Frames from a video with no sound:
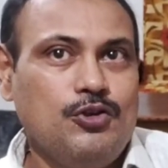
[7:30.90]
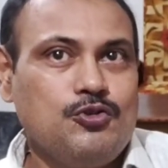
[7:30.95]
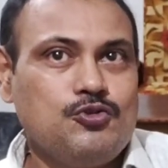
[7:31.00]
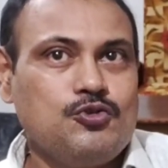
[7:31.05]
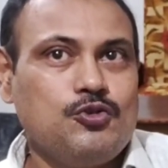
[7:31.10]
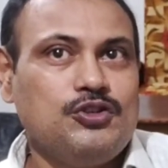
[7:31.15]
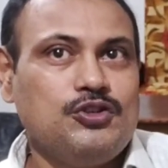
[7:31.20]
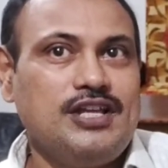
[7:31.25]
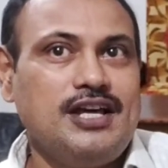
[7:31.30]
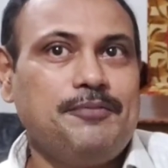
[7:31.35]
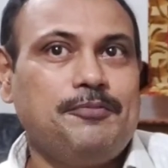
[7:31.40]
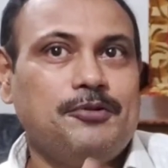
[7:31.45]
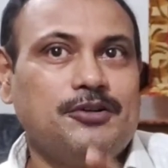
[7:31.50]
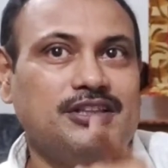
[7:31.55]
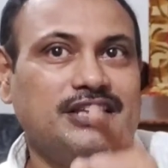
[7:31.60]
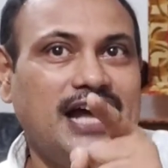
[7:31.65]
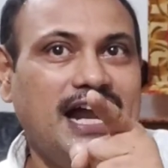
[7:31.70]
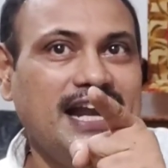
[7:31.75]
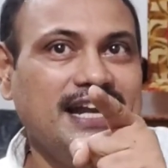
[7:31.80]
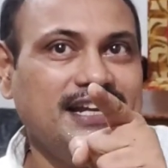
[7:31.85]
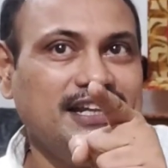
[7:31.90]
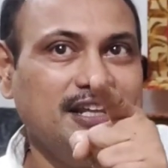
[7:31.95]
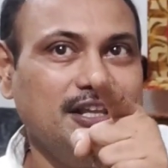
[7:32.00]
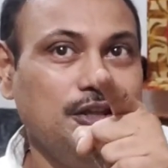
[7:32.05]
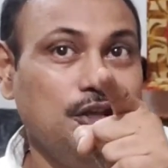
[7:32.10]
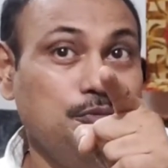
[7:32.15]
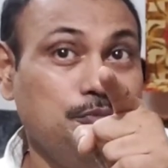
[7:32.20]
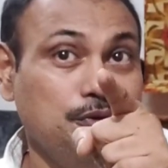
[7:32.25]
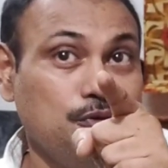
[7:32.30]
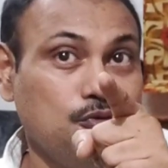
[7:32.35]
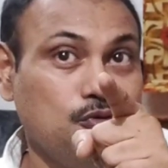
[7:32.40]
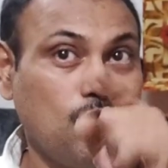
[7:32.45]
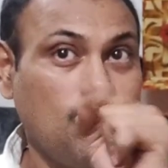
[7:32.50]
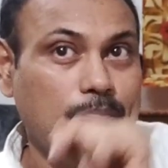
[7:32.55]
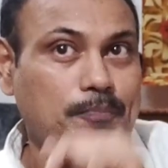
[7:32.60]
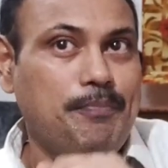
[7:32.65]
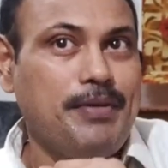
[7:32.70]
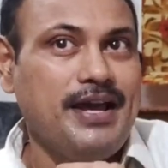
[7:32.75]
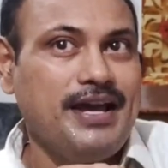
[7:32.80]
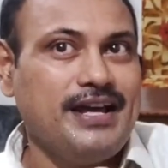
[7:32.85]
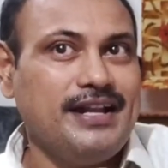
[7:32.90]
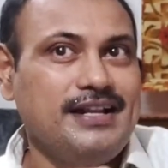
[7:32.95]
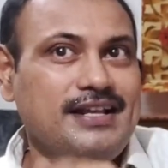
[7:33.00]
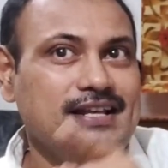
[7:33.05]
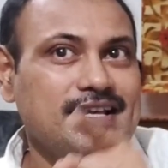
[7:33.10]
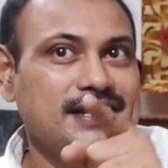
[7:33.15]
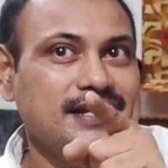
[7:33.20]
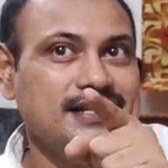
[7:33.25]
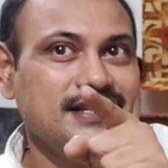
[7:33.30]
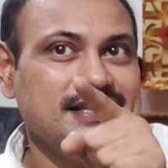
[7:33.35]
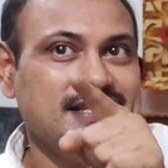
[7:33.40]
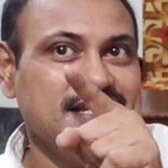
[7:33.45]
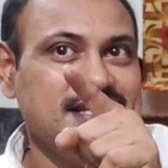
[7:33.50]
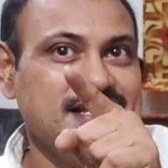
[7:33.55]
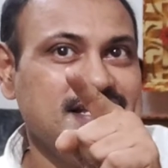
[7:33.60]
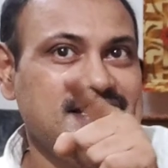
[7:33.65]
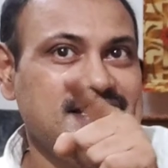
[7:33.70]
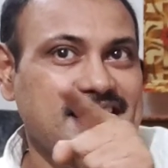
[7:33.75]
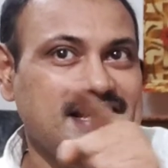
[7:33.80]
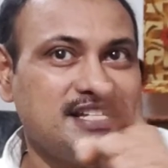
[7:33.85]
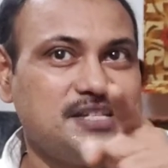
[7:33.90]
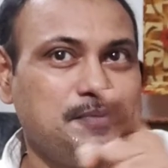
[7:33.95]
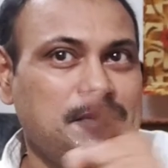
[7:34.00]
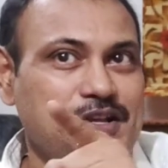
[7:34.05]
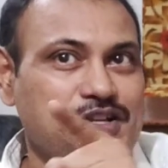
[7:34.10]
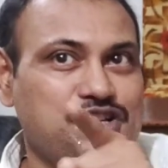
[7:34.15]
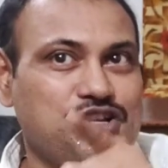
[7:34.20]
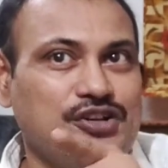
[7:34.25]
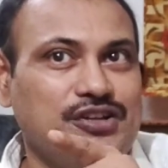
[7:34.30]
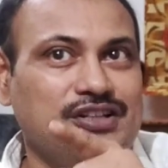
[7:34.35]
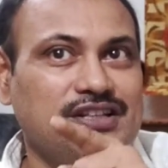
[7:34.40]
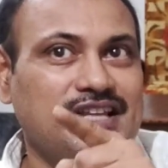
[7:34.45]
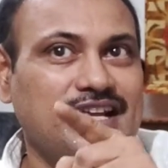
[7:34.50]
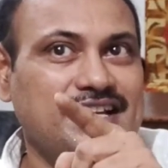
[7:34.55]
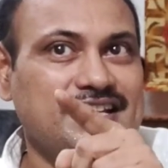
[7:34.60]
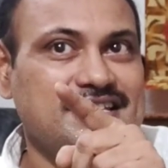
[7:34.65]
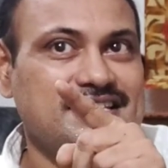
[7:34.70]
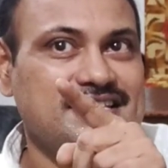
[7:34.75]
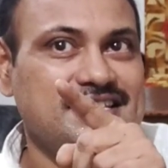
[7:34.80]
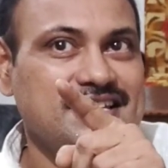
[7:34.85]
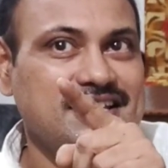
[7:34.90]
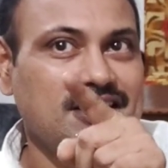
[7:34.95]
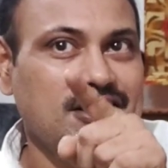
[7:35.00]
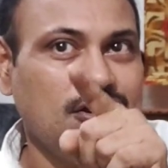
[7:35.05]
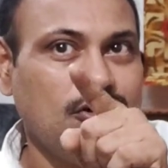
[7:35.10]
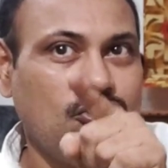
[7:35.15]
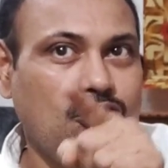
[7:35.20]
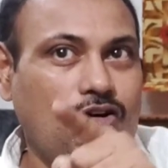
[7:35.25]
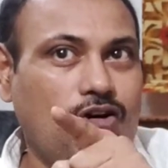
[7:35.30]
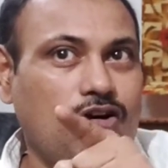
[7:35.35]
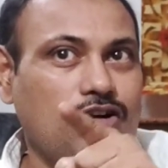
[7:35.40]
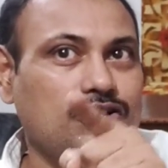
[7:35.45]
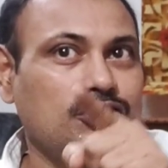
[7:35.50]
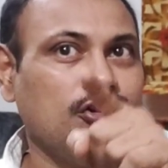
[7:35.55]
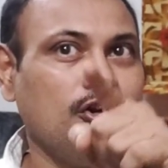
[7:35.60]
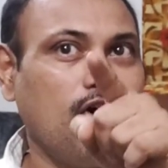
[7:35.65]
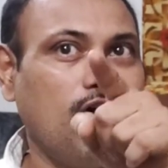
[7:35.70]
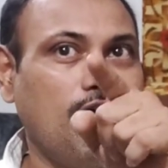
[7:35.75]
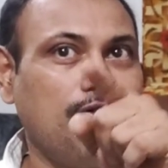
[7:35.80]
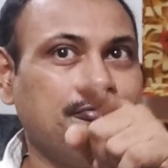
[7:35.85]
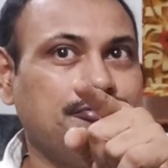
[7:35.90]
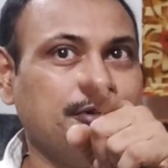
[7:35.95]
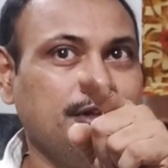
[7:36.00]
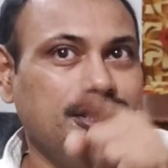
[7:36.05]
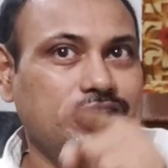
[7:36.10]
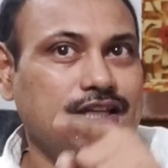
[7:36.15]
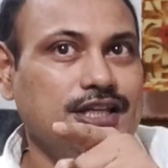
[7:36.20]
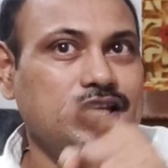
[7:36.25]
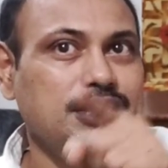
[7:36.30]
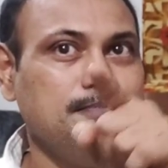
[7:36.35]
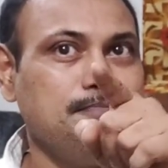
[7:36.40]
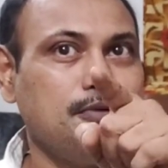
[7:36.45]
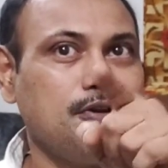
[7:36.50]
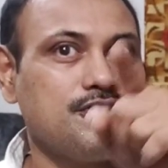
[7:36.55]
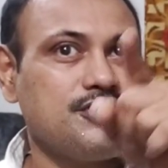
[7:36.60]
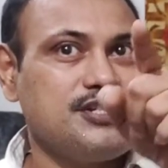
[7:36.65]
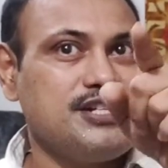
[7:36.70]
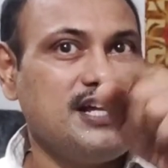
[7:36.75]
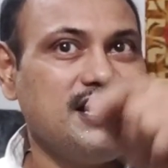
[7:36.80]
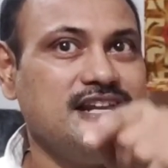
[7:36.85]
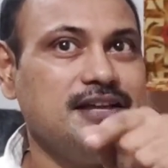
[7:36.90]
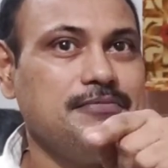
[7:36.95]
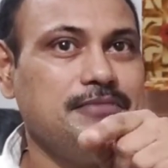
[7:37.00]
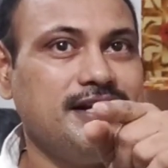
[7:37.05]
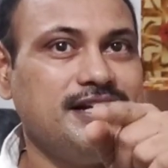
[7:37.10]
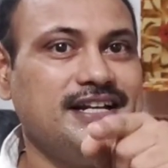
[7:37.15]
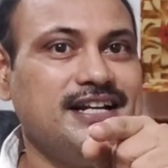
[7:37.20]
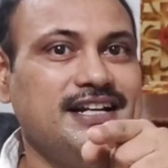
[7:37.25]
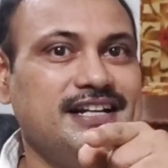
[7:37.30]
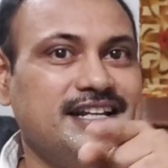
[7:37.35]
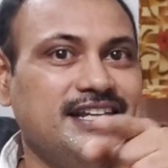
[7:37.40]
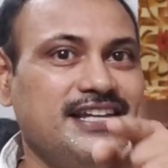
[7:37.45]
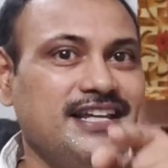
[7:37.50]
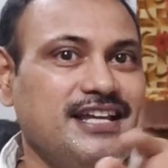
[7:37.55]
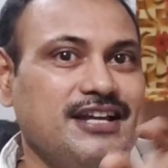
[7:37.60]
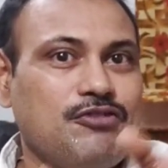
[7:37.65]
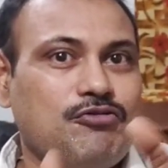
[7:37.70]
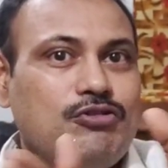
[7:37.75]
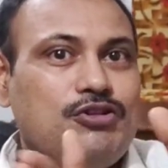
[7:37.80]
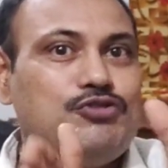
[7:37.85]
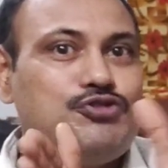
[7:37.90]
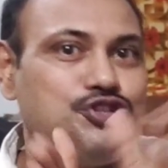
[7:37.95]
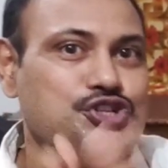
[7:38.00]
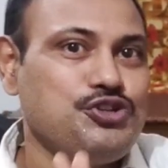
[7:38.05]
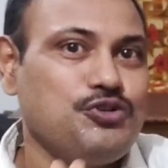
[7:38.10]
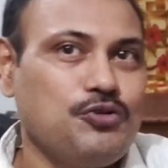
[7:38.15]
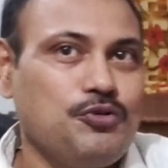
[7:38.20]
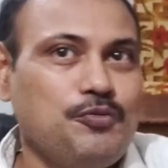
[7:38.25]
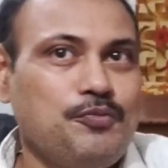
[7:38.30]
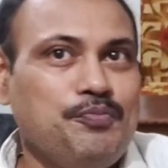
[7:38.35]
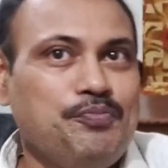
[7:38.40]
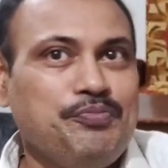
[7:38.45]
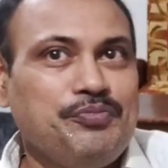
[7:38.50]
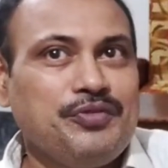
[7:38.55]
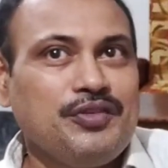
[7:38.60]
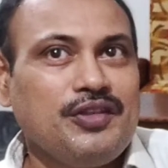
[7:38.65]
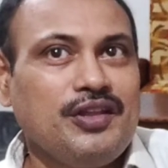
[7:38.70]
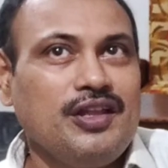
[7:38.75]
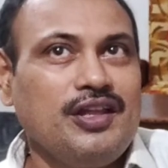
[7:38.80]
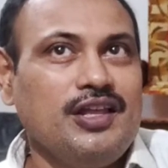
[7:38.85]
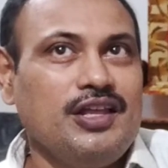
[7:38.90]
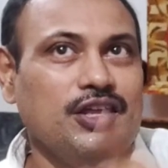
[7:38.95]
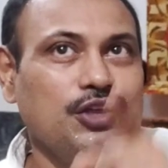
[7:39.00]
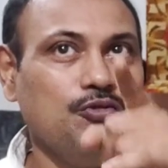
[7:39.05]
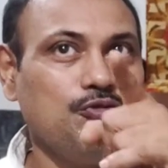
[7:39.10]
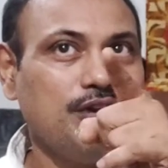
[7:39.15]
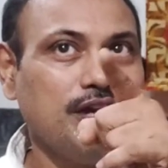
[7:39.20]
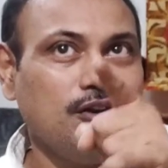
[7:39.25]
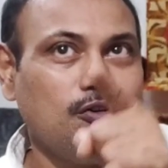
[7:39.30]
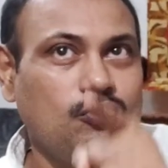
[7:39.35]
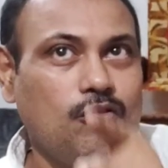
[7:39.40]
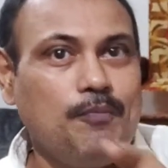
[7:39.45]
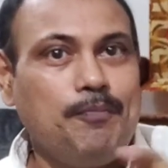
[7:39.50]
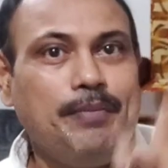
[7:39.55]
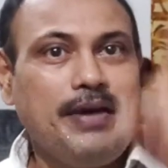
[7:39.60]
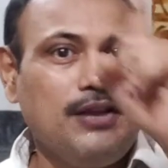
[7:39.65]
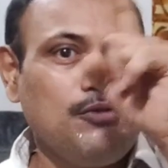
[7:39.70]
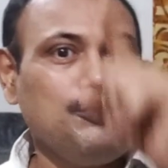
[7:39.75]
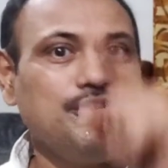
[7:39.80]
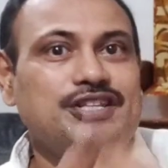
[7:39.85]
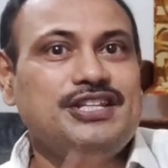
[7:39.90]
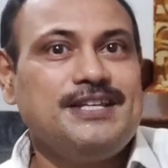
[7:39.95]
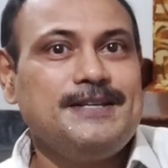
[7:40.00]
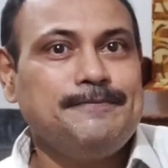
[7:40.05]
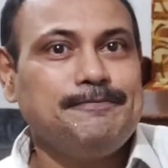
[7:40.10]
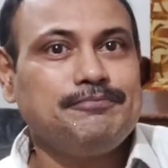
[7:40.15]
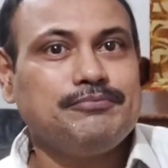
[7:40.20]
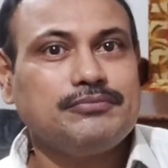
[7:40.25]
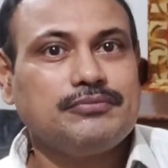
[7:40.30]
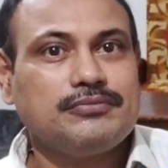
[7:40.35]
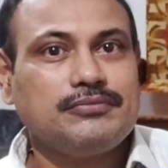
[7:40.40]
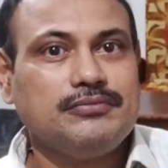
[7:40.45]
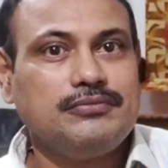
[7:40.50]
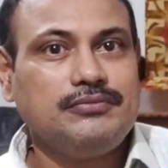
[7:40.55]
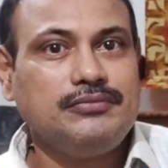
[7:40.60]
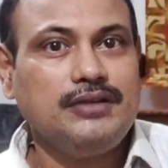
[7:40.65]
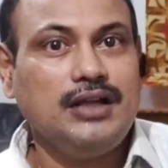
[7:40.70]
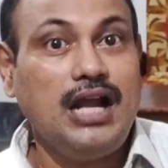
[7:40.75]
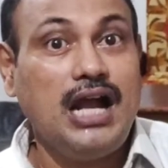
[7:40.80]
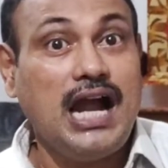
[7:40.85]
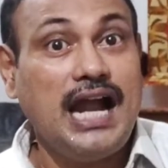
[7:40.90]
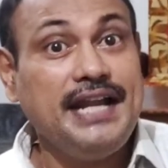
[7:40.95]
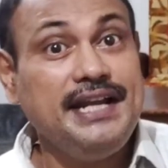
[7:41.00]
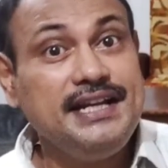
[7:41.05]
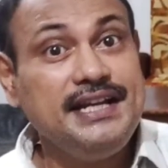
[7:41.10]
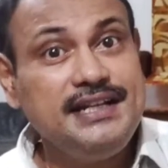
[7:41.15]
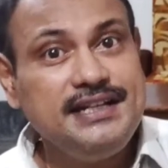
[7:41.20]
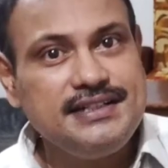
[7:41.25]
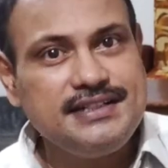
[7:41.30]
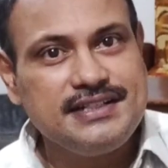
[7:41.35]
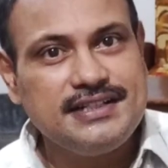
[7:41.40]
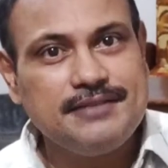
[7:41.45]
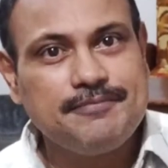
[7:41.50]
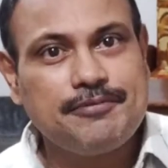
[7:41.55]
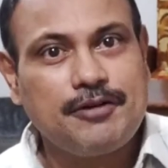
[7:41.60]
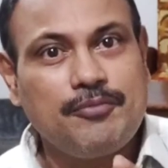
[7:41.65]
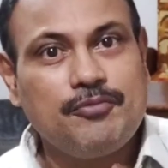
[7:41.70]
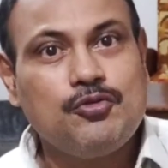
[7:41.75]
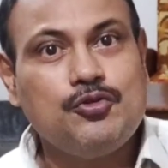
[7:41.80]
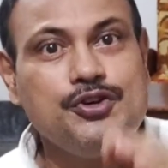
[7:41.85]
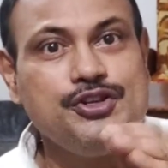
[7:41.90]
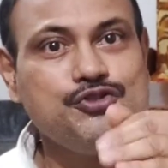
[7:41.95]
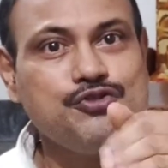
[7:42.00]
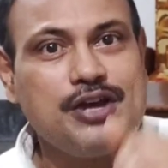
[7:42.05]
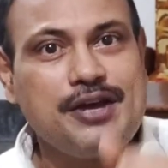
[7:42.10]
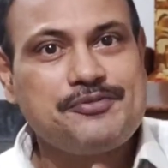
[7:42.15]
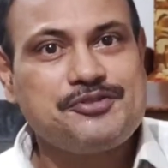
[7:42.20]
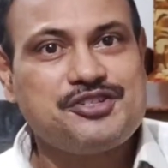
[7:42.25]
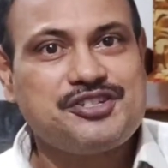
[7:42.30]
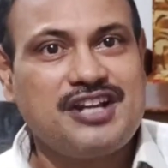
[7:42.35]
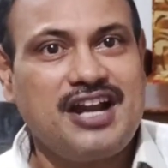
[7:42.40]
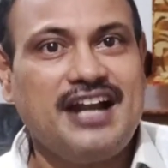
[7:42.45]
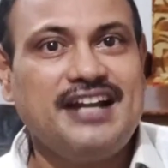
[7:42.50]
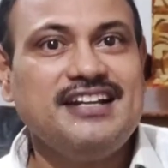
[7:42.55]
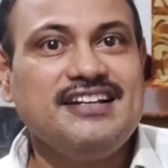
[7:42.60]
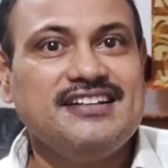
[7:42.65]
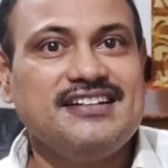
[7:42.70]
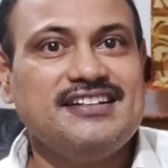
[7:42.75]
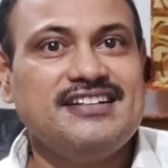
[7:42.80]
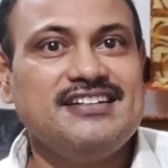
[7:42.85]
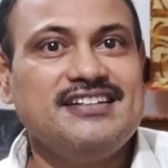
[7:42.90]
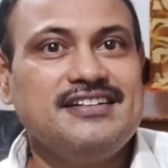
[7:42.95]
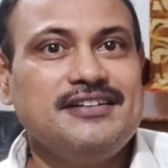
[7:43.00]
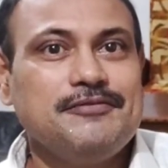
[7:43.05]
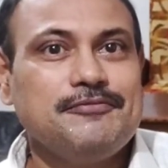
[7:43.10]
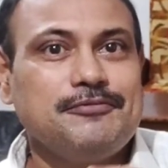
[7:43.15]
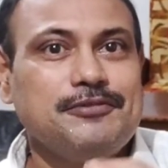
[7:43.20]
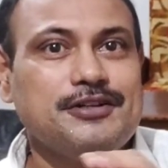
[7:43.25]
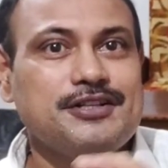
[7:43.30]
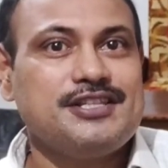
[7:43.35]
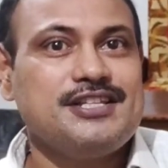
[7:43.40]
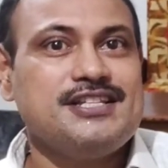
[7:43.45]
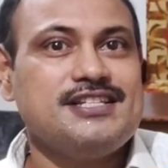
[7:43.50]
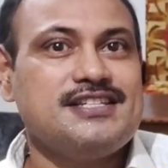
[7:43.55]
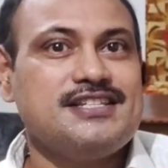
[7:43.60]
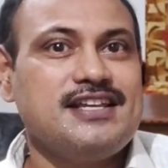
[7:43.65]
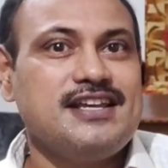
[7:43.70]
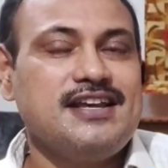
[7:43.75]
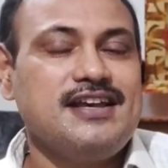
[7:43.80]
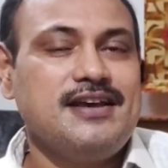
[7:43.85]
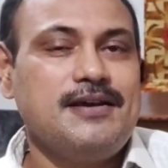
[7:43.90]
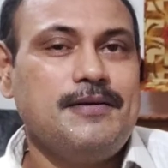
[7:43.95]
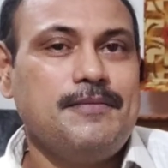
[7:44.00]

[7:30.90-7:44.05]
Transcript: So therefore that if you compare this expression, that is curl of E plus del A by del T equal to 0, you can compare with the identity from which we have started for this